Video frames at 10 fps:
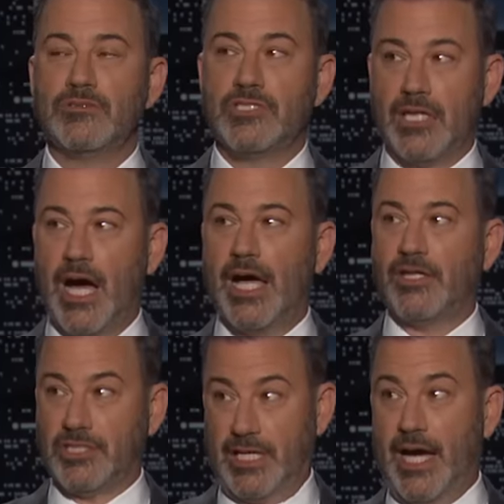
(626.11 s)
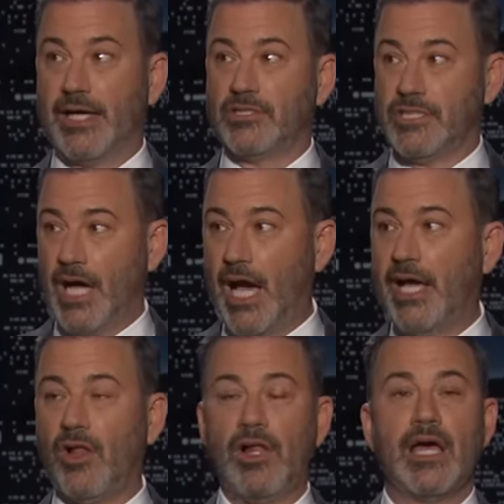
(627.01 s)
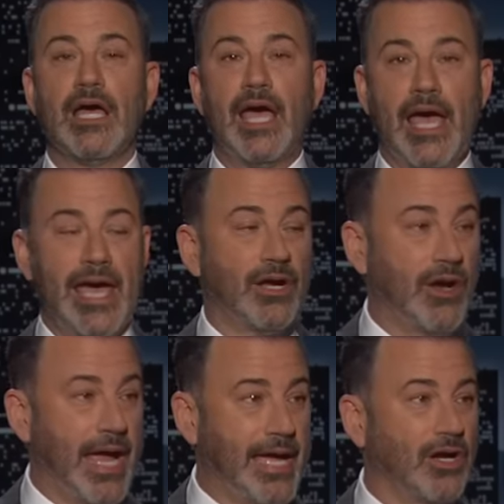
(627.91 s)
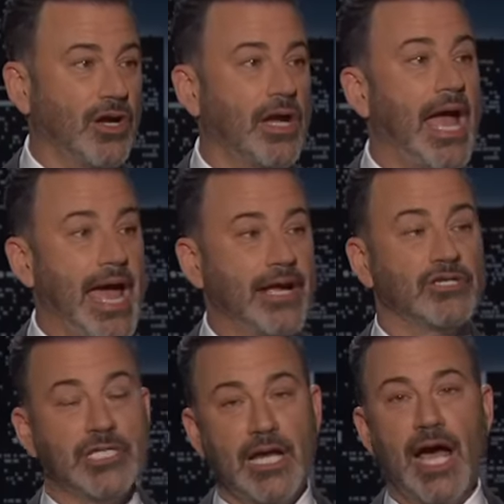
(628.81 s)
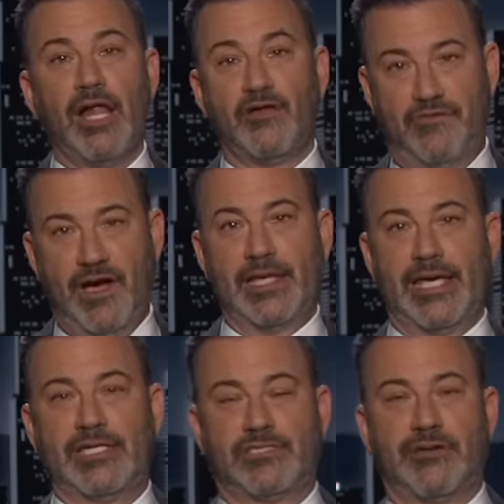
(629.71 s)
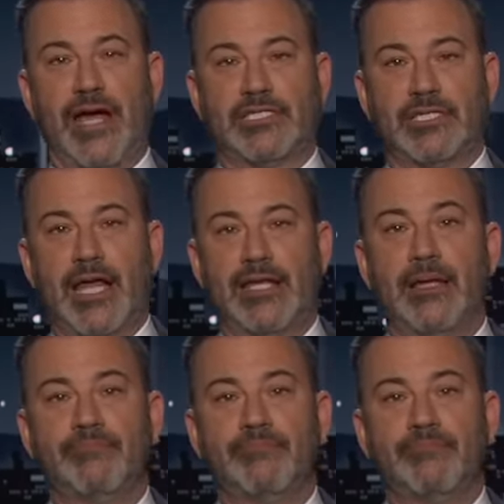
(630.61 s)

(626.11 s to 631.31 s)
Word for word: denial, denial, denial, anger, anger, anger, denial, and finally insurrection. And